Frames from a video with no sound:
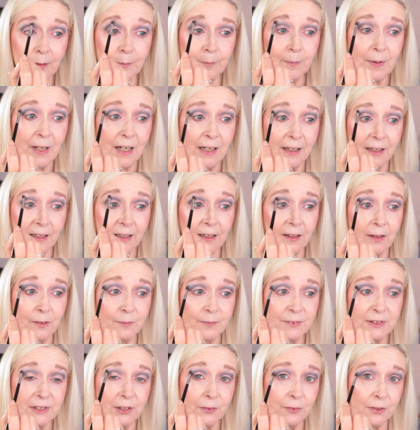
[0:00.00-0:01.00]
palette,
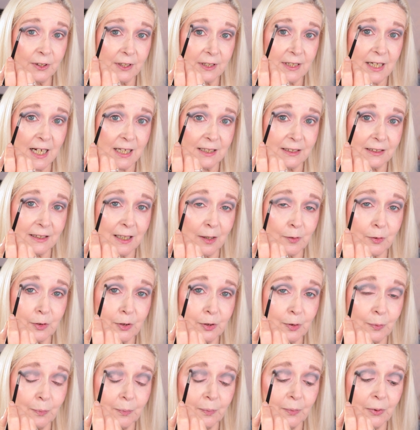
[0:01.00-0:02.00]
I've still got to test out
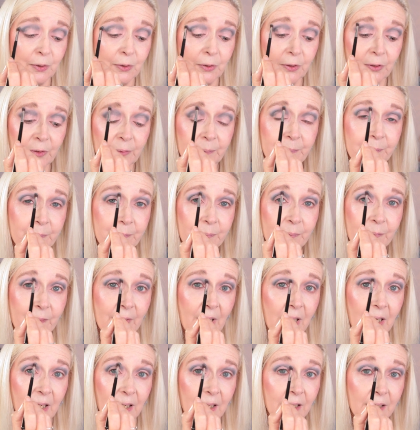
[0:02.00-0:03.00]
some more.
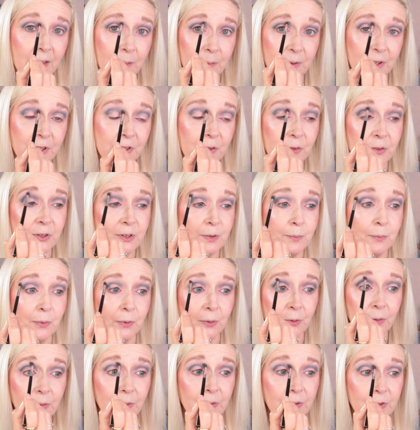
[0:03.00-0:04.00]
And I want to do some
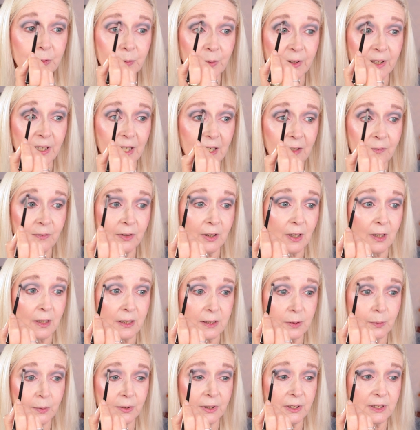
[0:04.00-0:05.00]
more looks with it if you
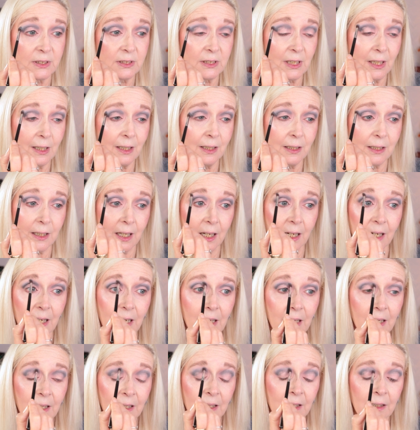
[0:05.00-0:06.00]
guys want to see
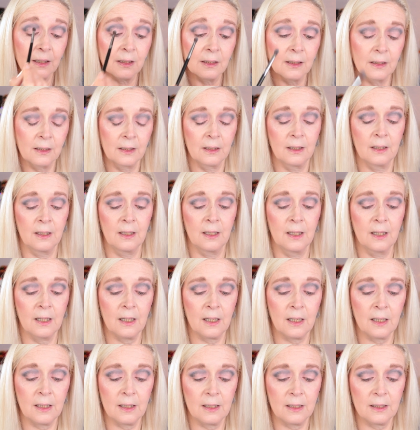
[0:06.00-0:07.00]
that.
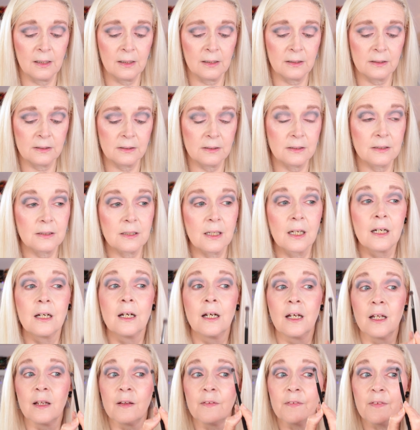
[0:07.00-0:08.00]
And
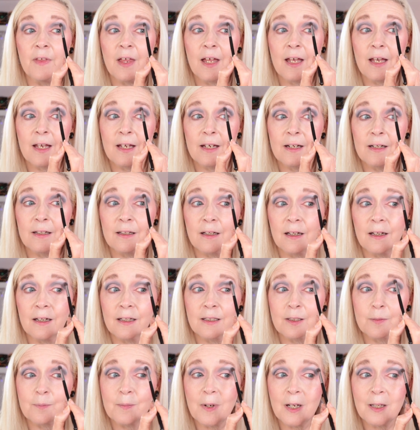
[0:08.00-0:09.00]
then I
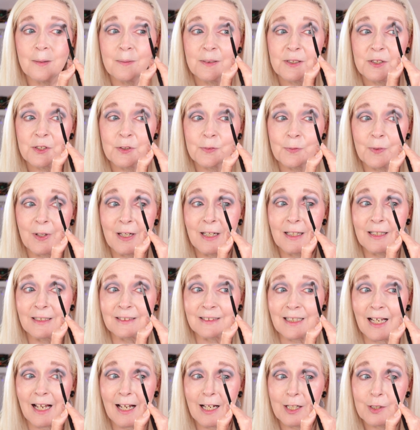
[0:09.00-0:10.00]
had a moment of
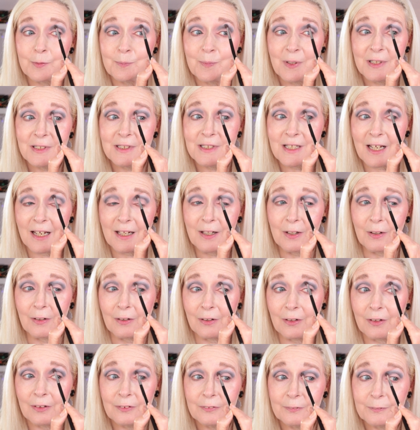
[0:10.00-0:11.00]
weakness. I had Monday
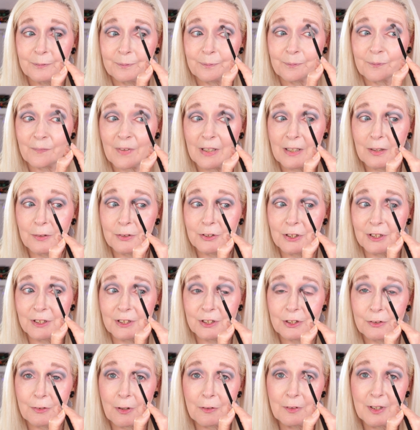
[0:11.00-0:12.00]
off and I was
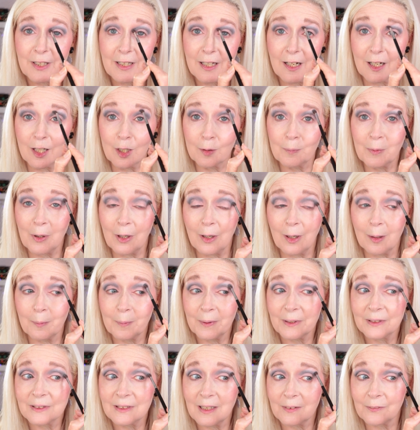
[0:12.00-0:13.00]
just scrolling ColourPop.
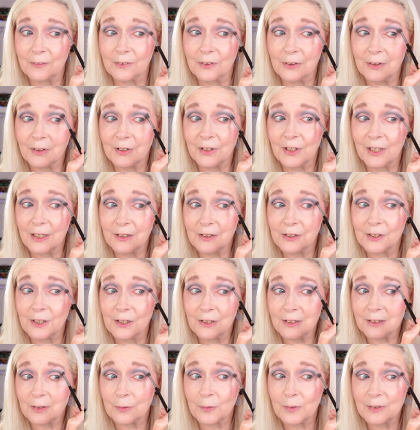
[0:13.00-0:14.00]
Never a good thing to do
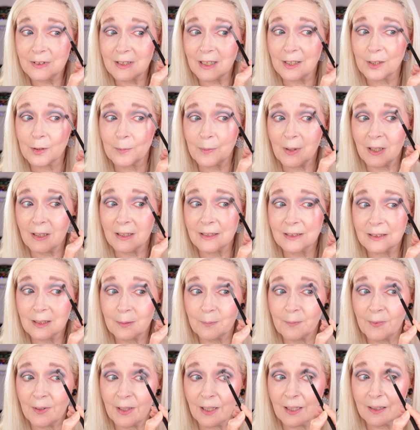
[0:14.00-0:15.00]
because I always end up buying
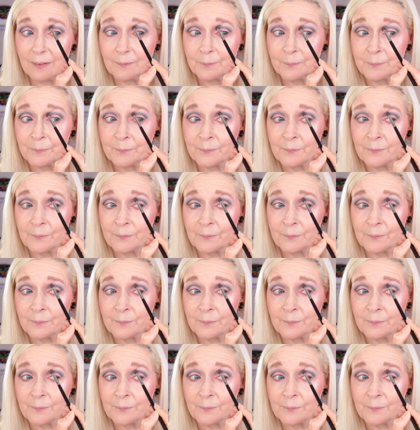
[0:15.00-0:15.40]
something.